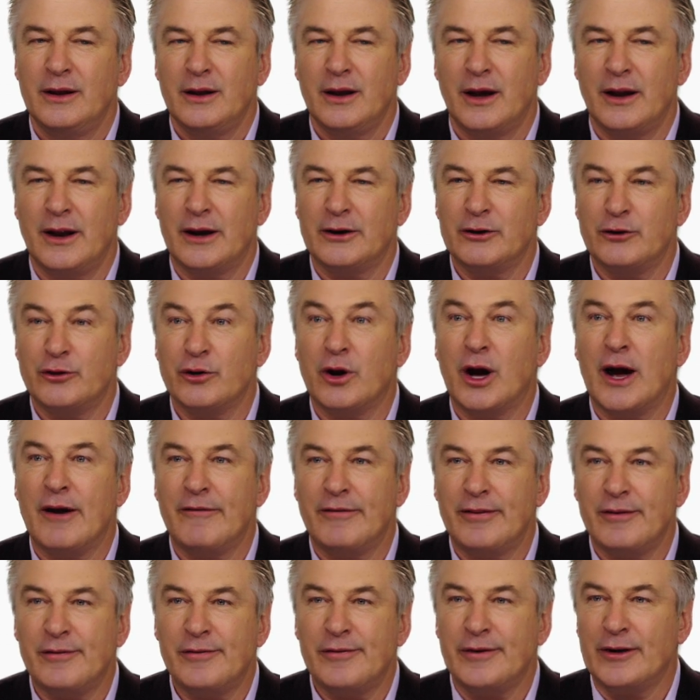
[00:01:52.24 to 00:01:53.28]
and how to drive
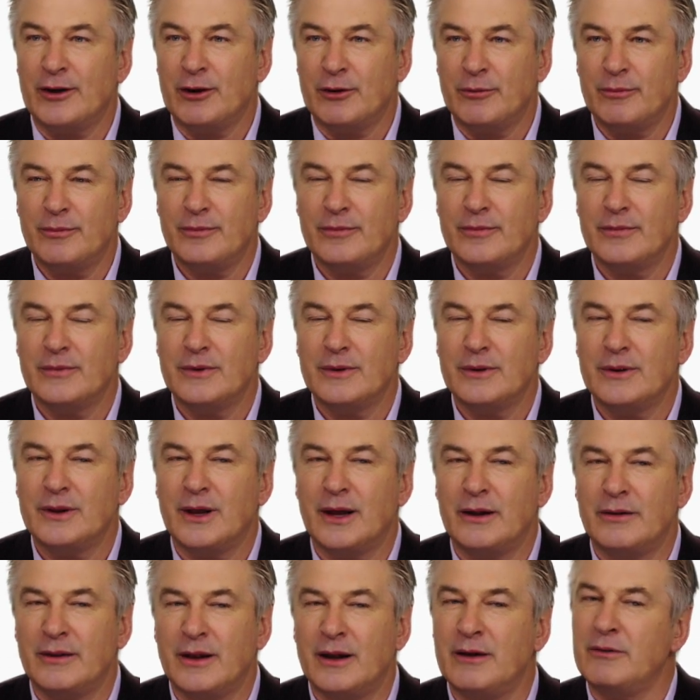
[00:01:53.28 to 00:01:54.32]
the film.
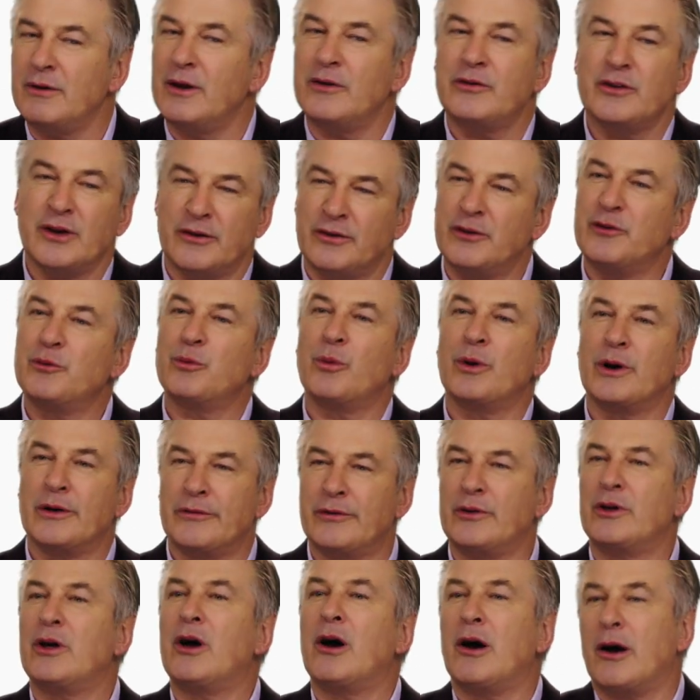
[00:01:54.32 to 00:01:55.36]
And then it's got this
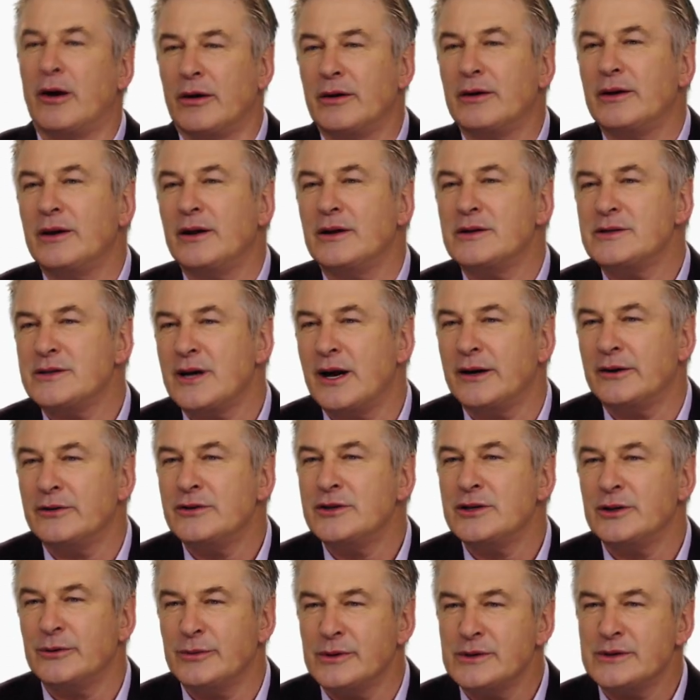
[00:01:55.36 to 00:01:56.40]
wonderful heart inside it
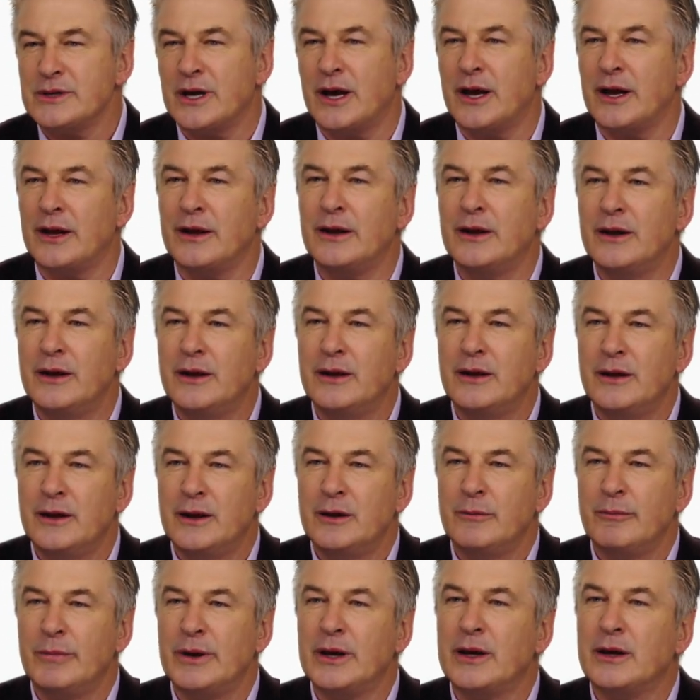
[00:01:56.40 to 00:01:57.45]
too, as I
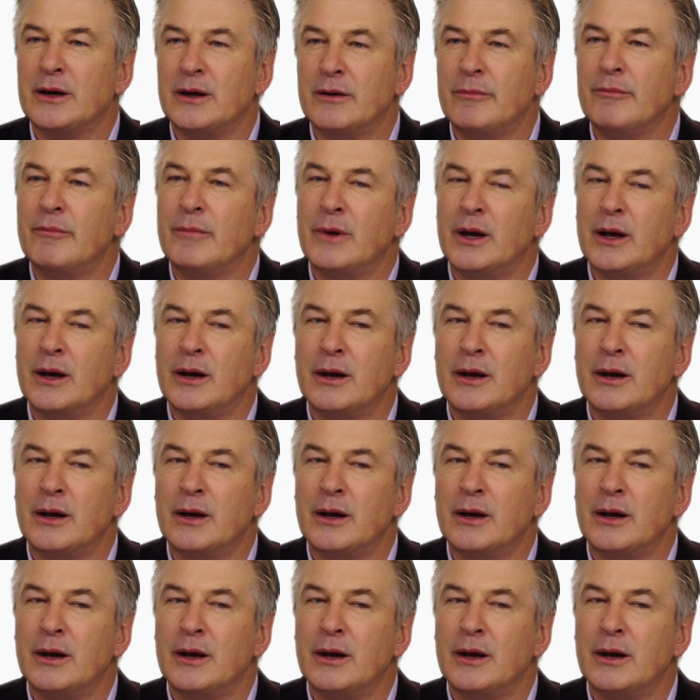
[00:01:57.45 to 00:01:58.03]
become